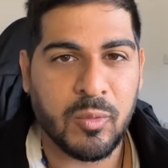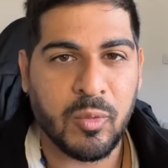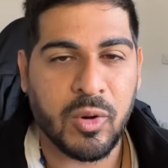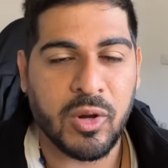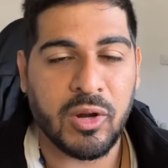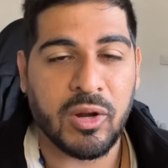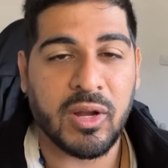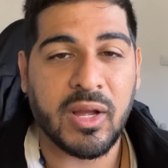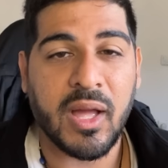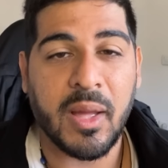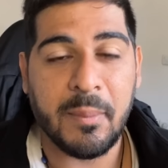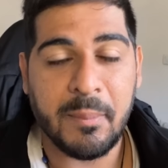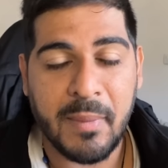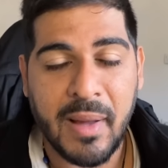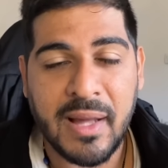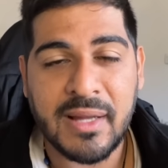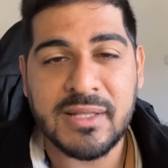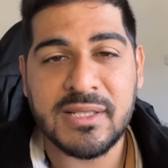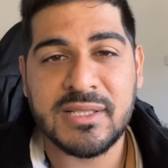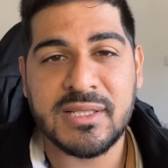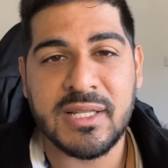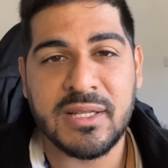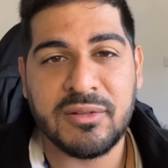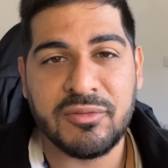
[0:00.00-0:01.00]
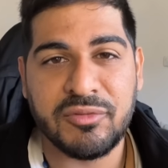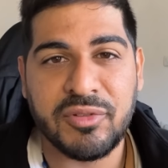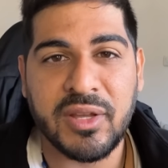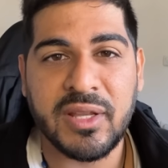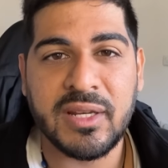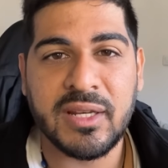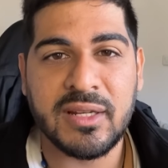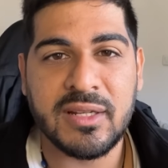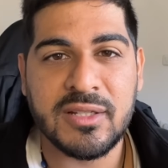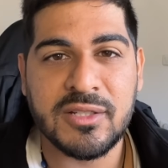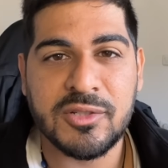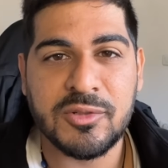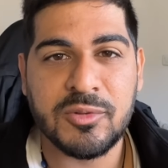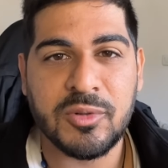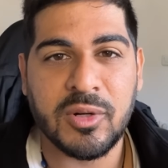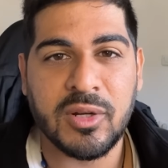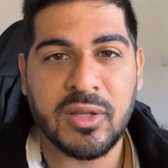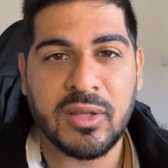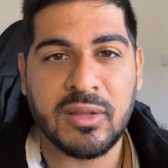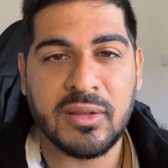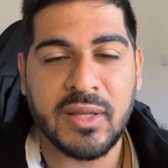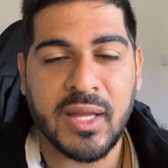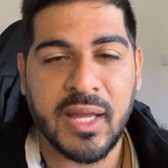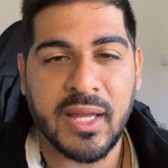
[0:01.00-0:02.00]
where Hamas invaded
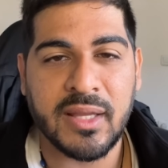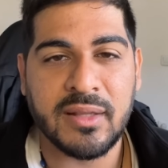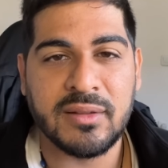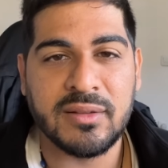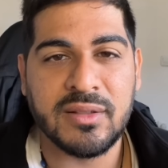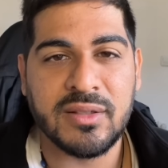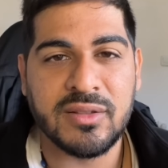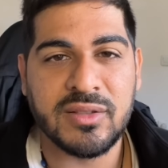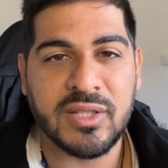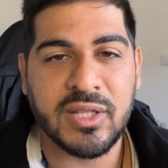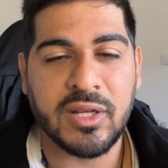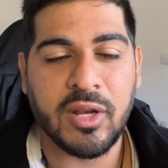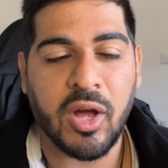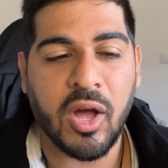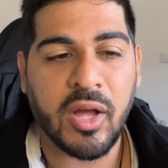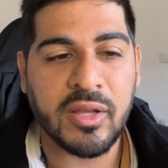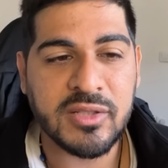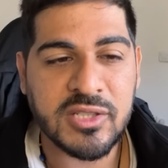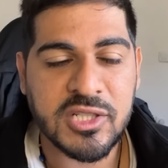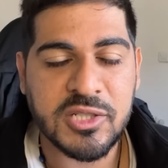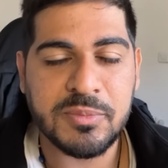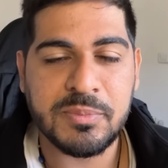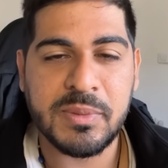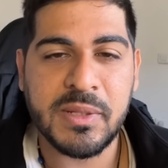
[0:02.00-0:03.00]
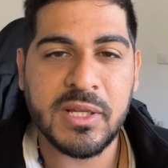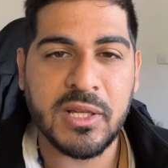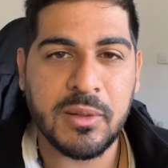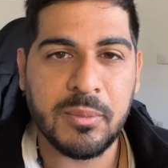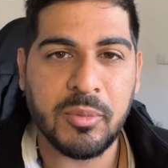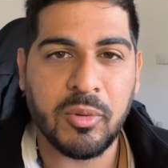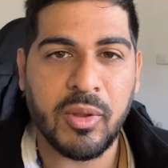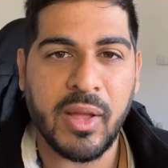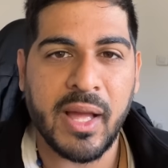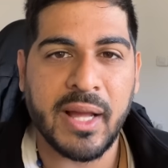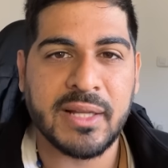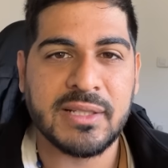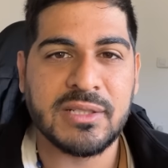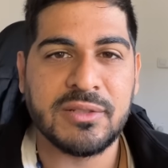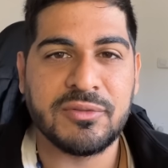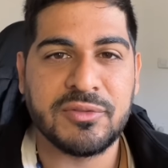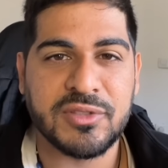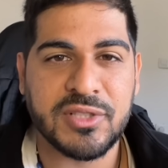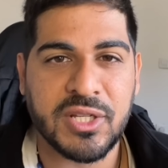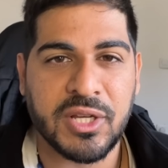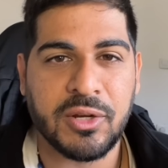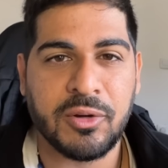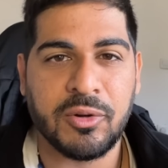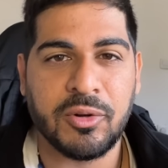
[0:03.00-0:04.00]
Israel and did unspeakable acts of
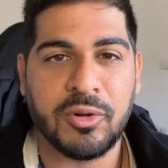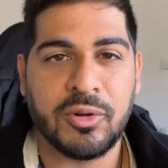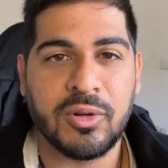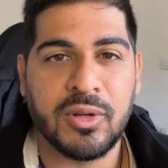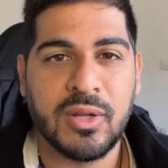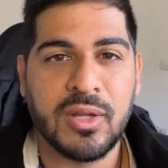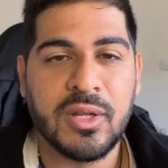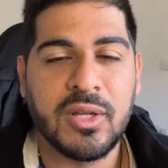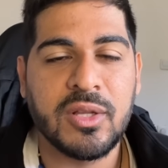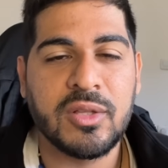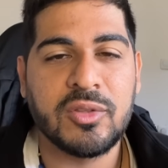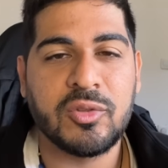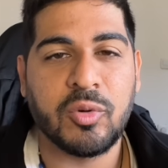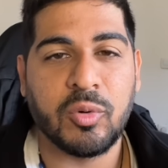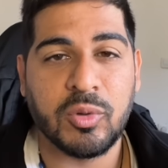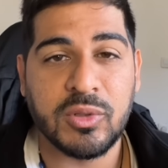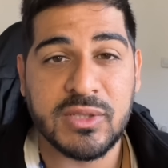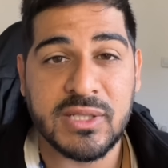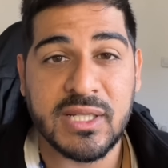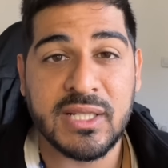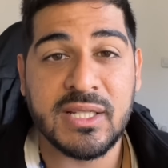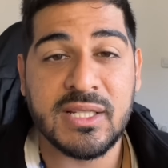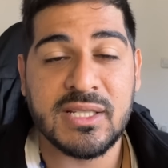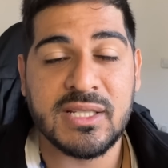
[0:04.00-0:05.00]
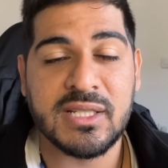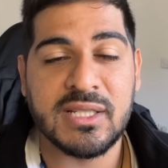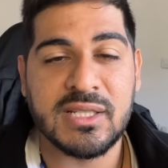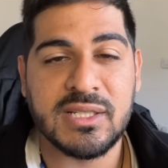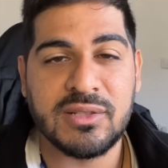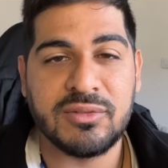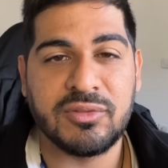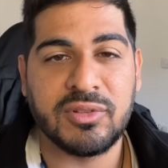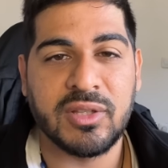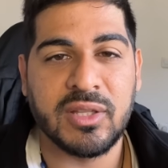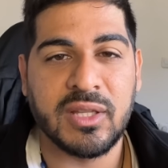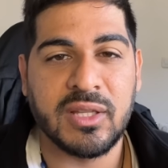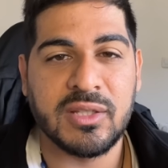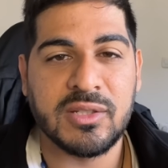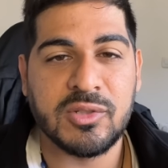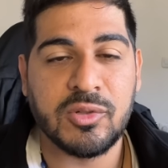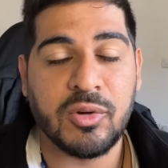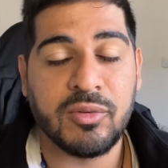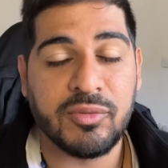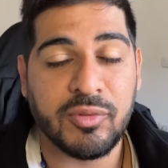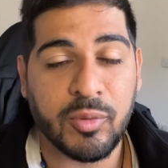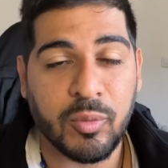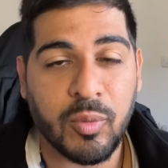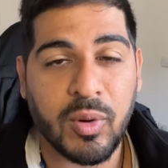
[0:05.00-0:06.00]
terror towards innocent civilians,
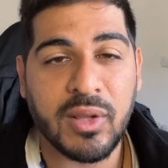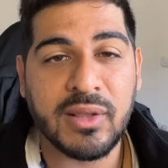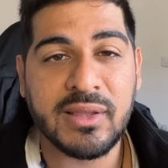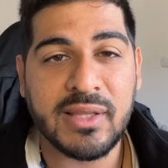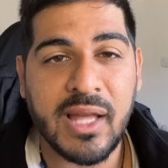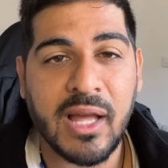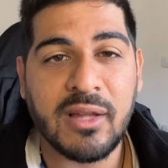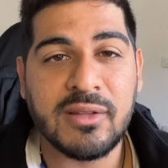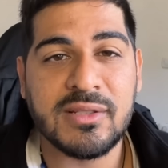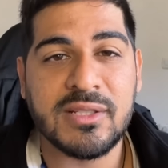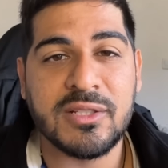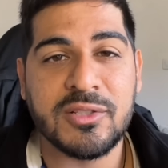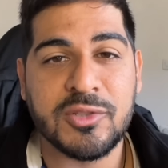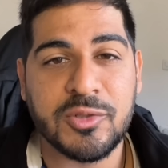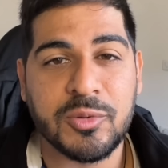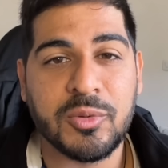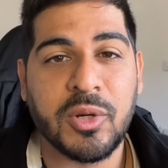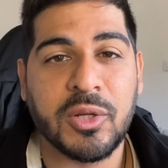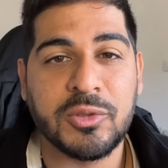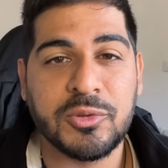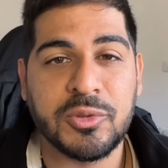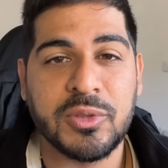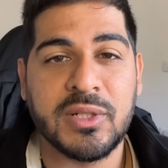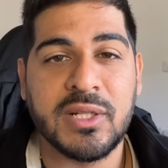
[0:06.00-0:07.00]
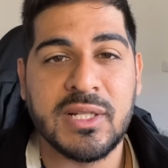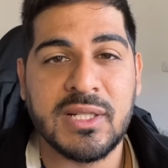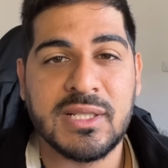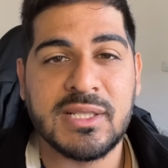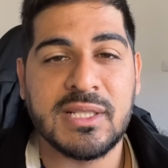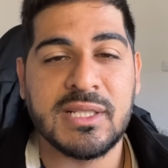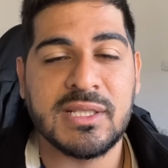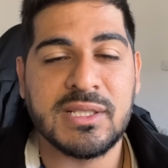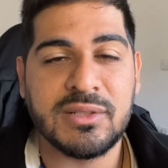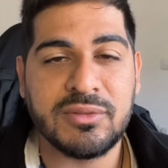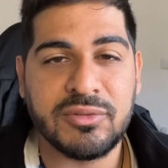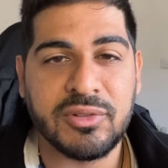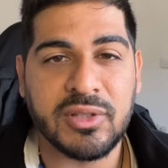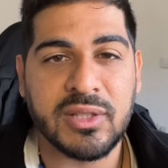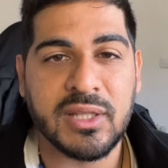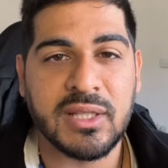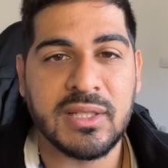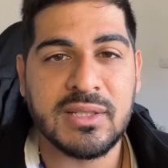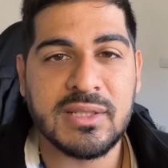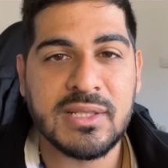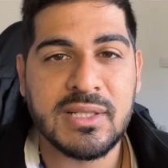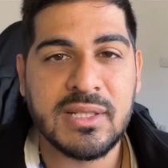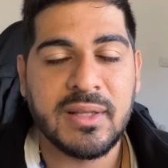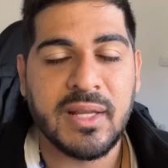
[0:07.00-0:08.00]
over 1,200 innocent
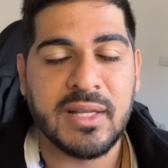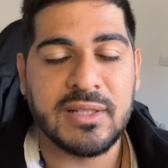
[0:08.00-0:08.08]
civilians,